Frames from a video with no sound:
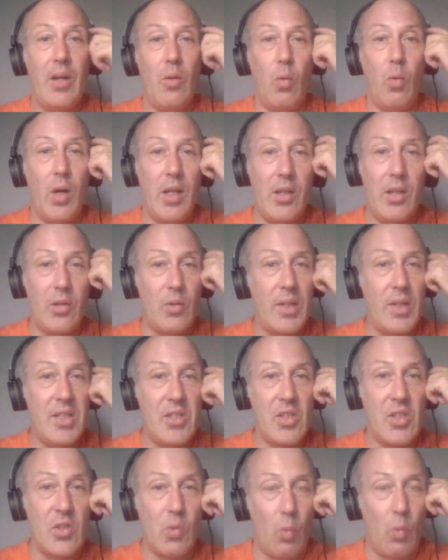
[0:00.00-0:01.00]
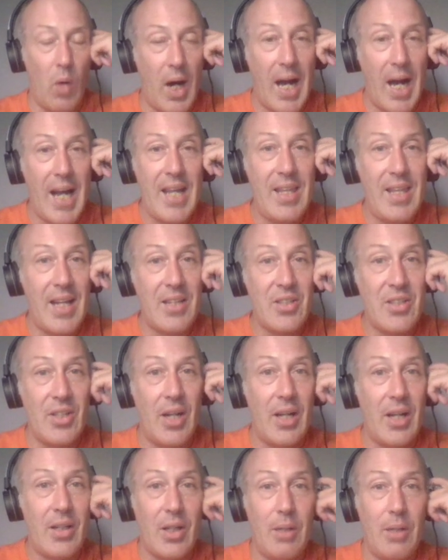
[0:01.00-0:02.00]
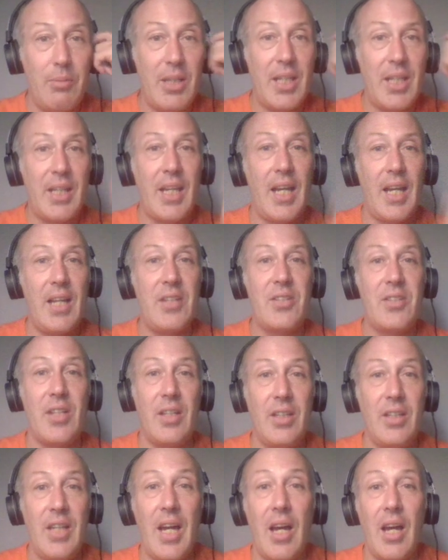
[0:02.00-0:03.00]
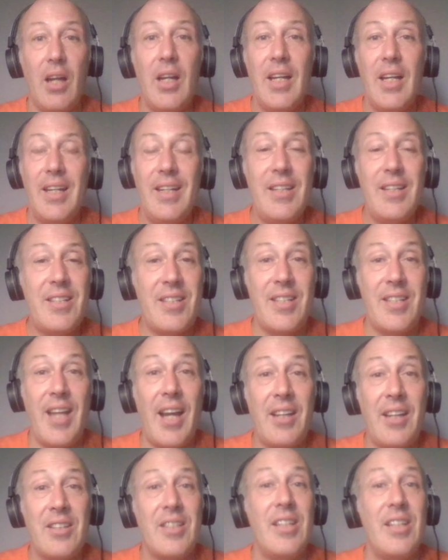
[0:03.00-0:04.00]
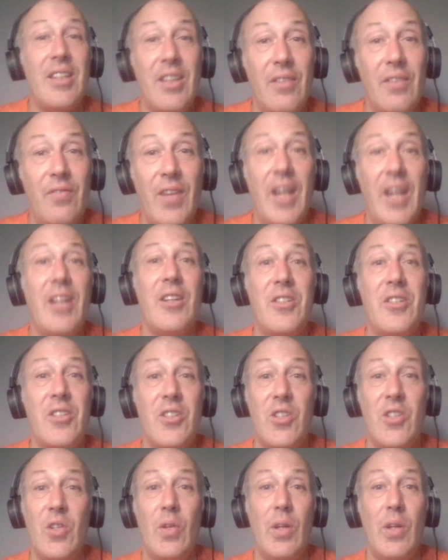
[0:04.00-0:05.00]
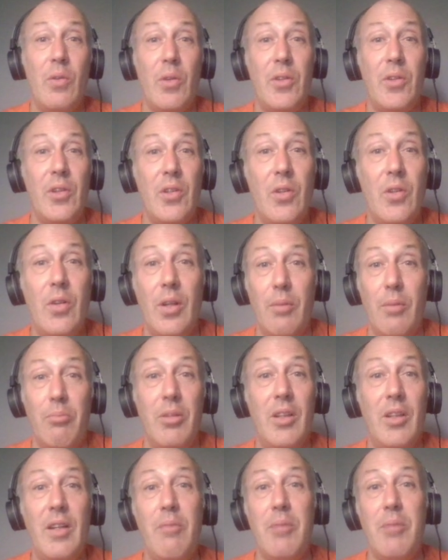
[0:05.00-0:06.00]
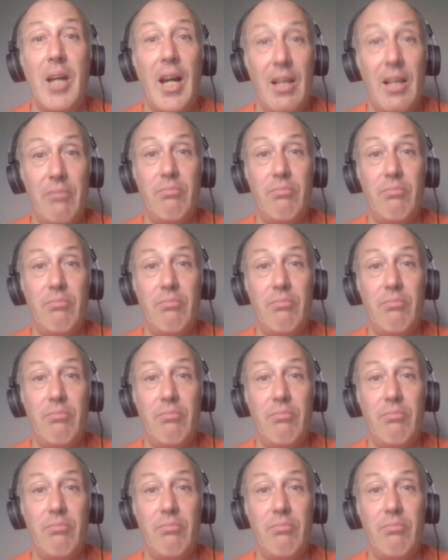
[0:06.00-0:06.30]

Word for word: One of the reasons why that's not going to be the case, it, yeah, it's sexy that Vegas is doing what they're doing, and believe me, I